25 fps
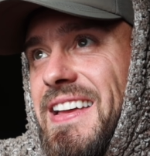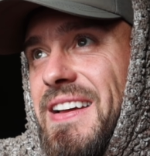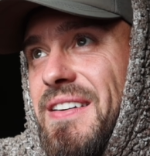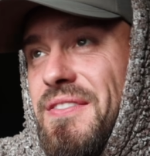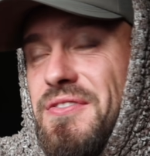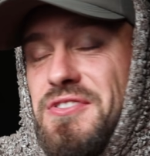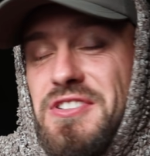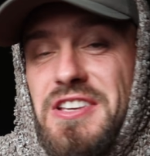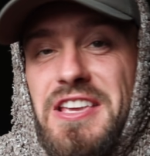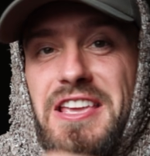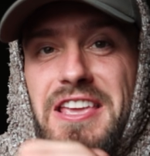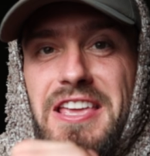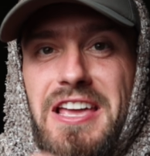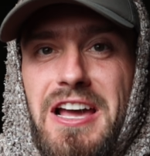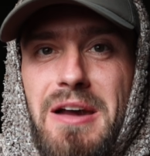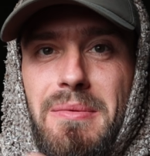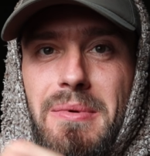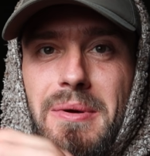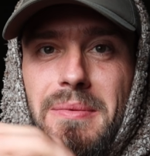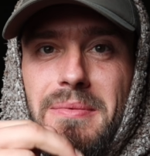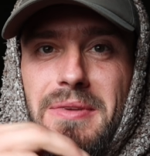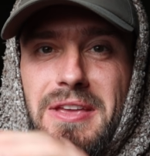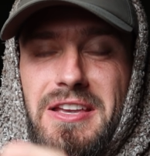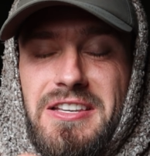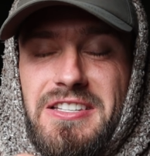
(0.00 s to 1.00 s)
obviously he
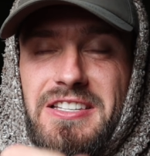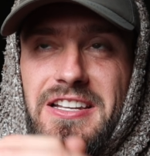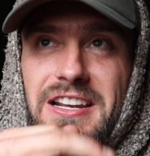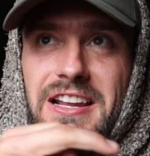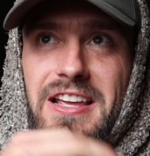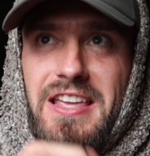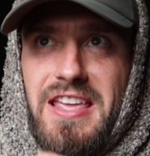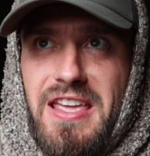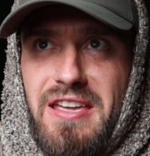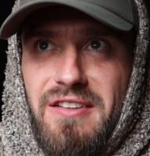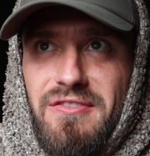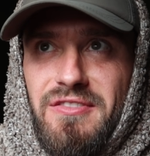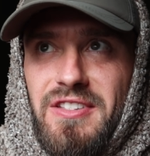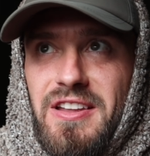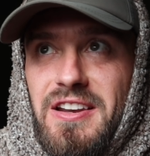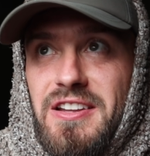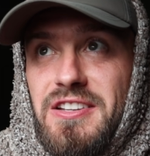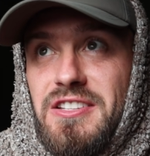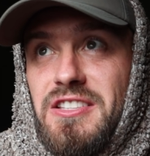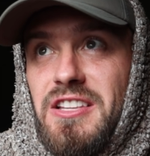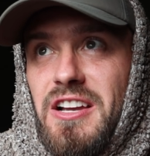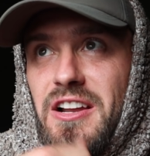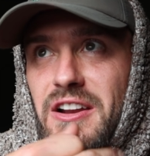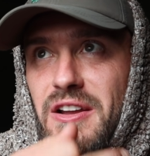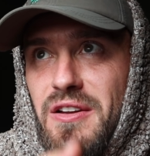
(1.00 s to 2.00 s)
come up yesterday evening.
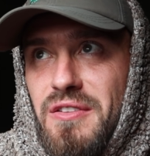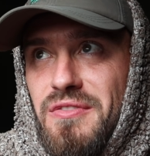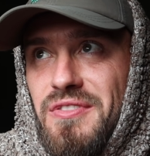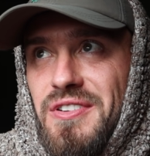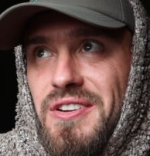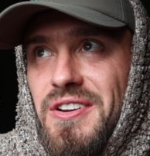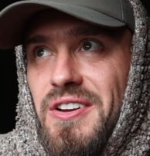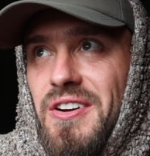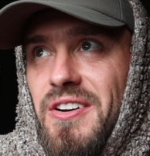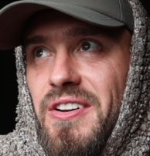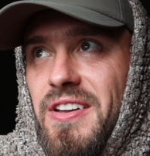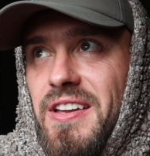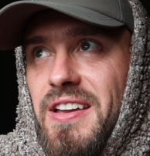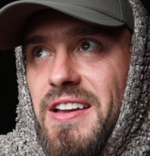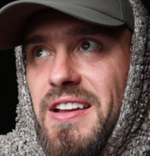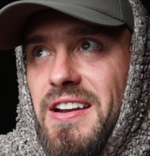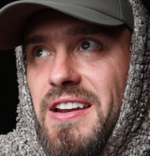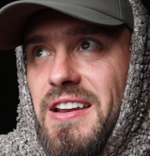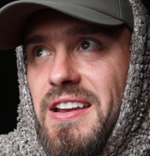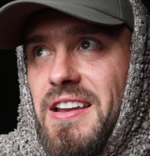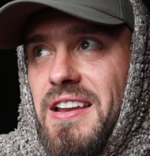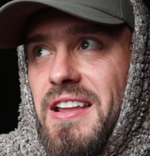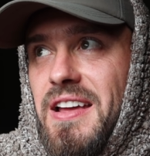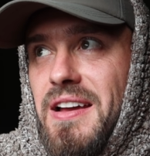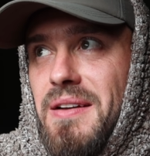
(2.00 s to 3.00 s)
He's done overnight,
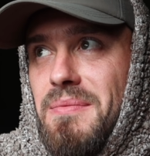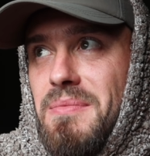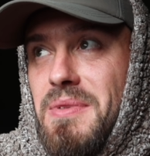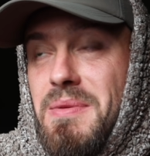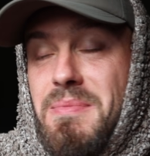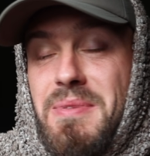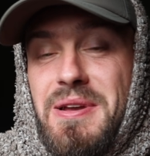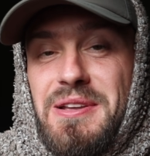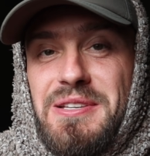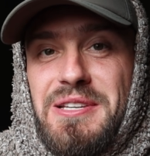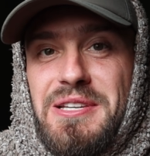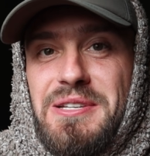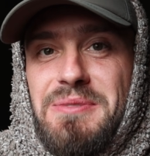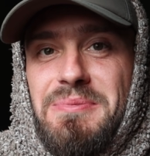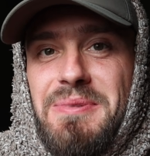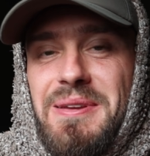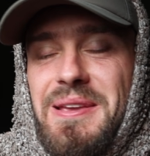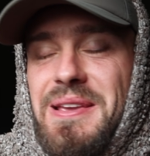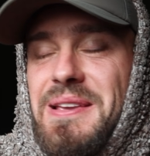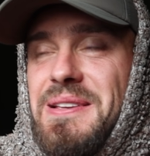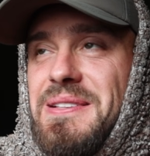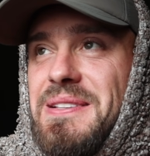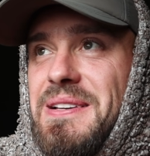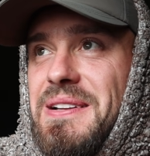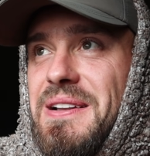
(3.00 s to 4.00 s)
and he messaged me.
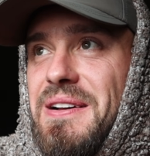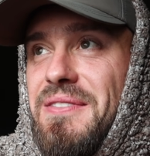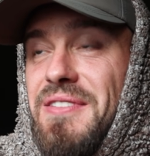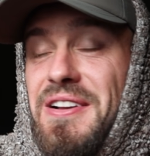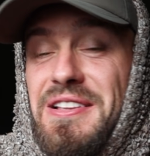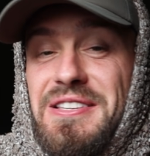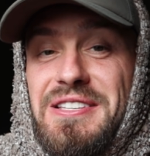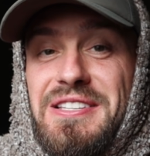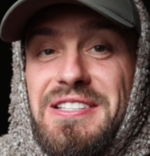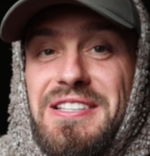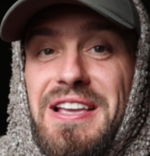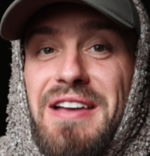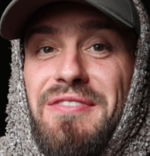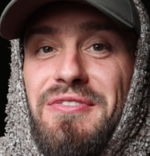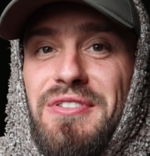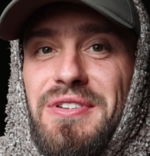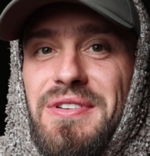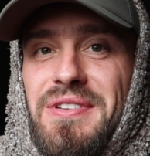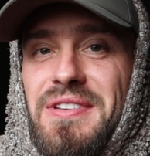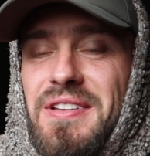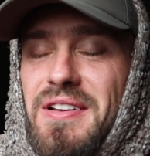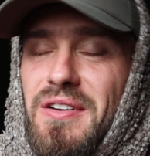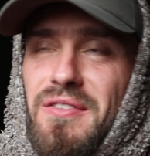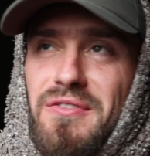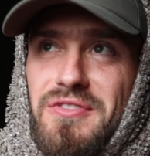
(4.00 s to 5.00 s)
He said I've had 7.
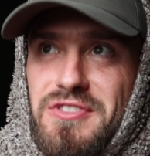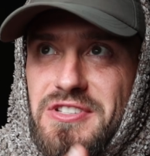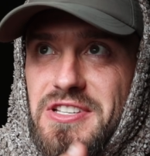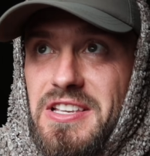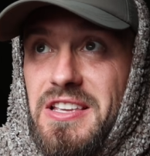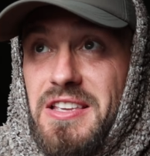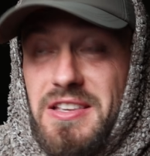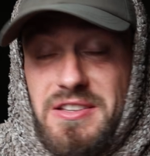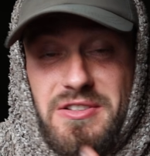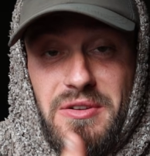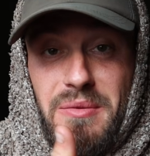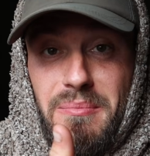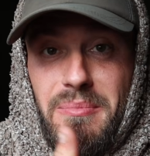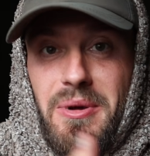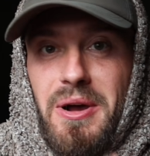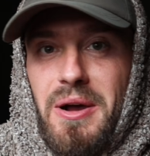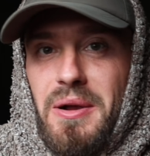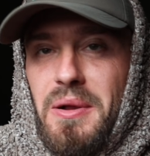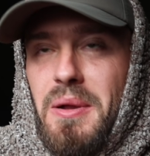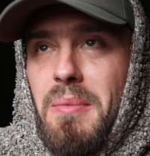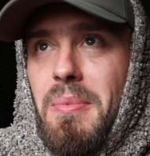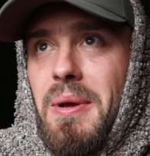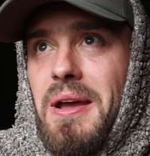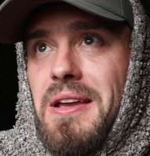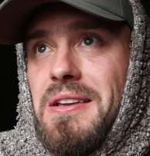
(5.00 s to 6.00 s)
Obviously he's on
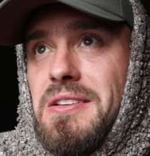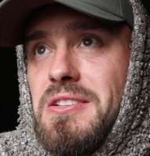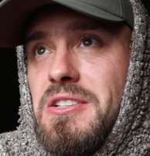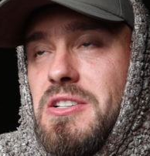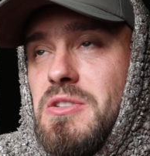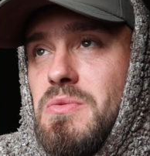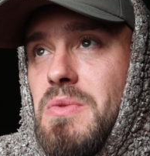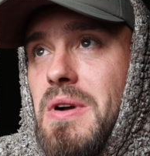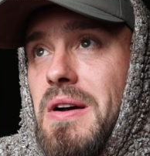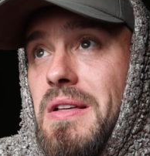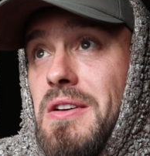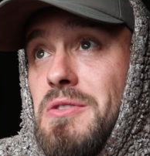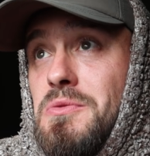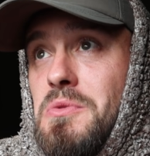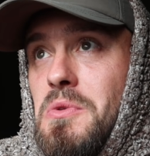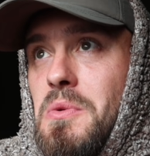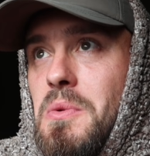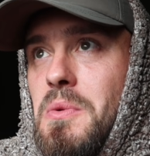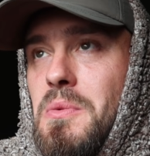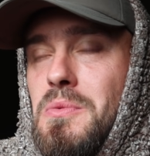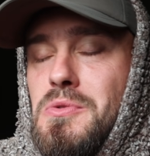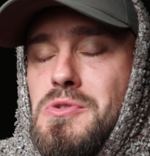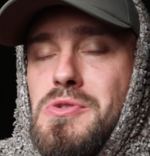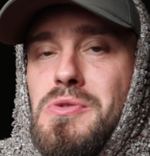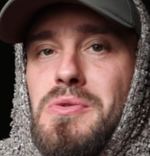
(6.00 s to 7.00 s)
Parker baits as well. That's what
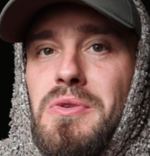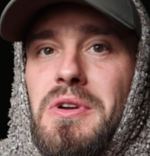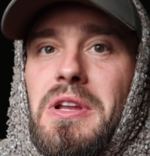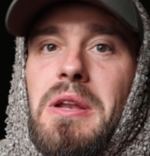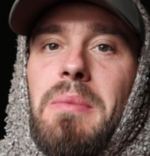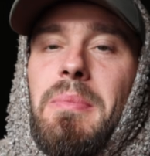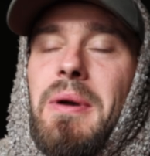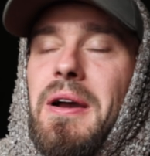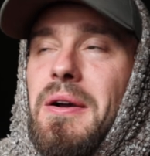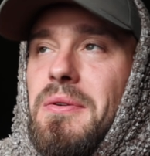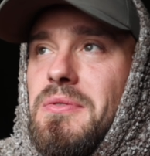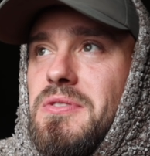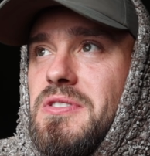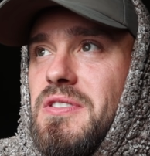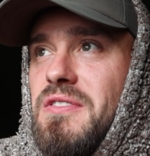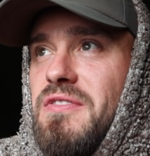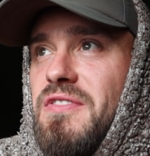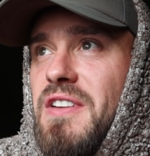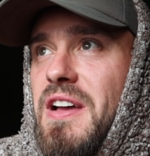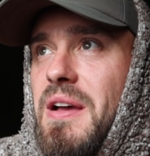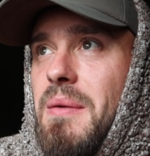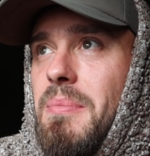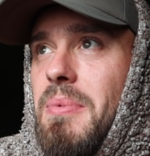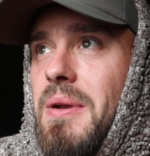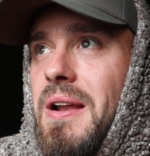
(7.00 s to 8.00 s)
we were talking about. So
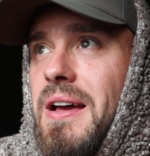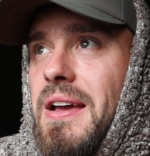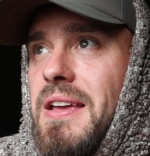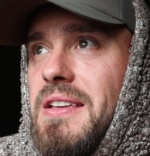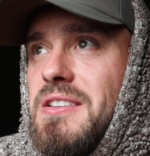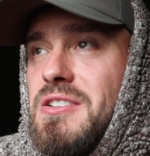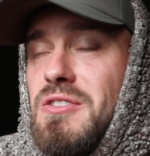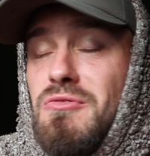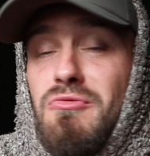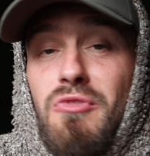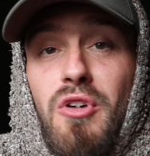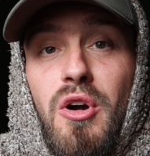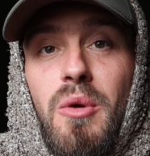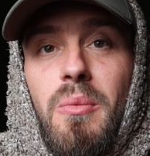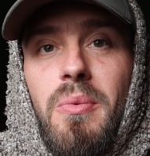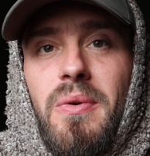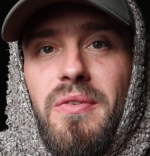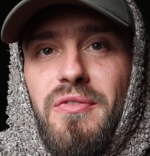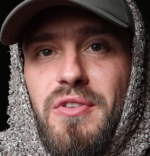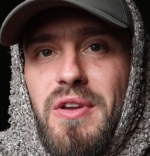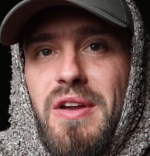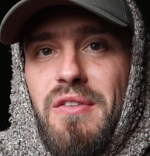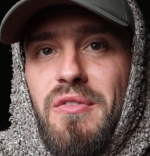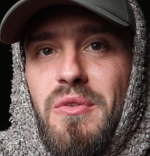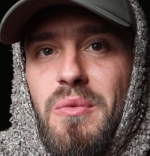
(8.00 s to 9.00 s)
fair play to Rob
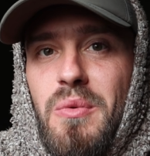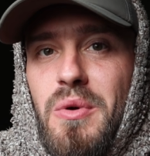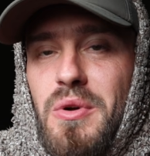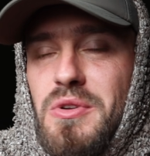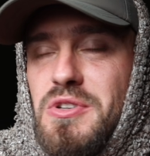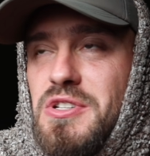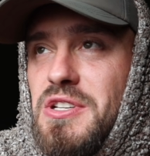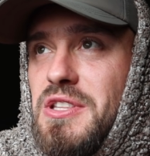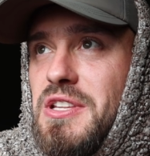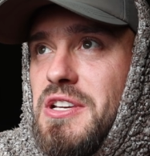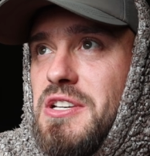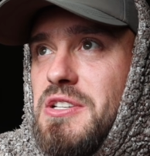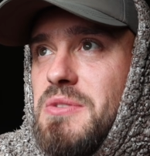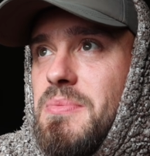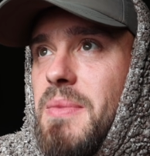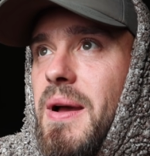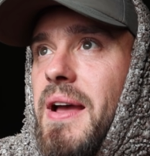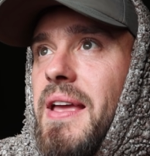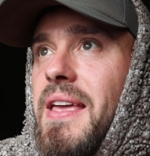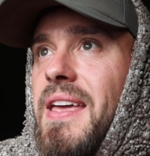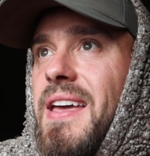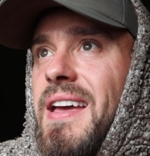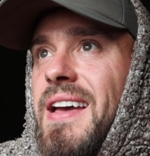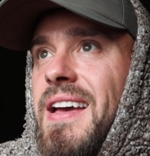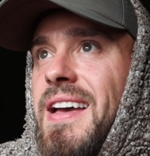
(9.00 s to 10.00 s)
if you're ever watching this,
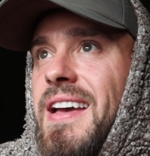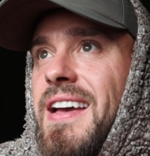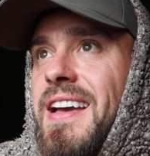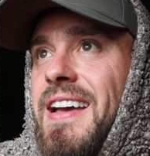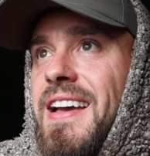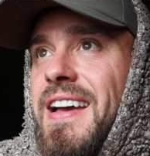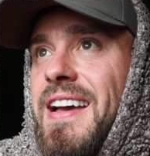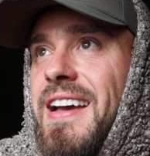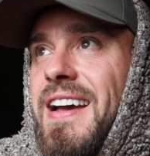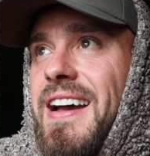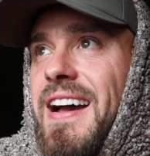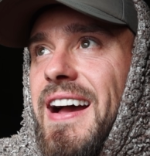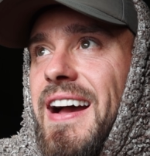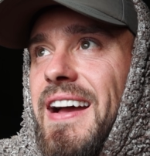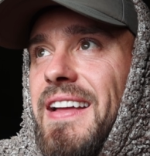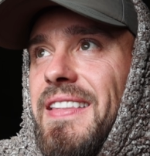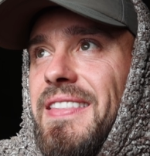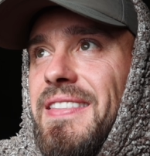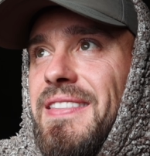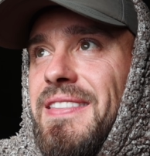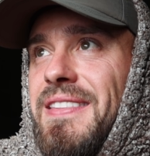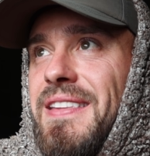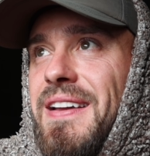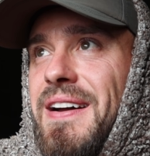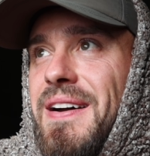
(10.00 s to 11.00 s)
mate.
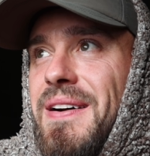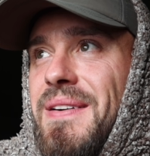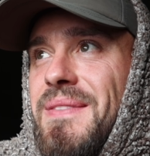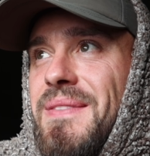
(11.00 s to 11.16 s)
And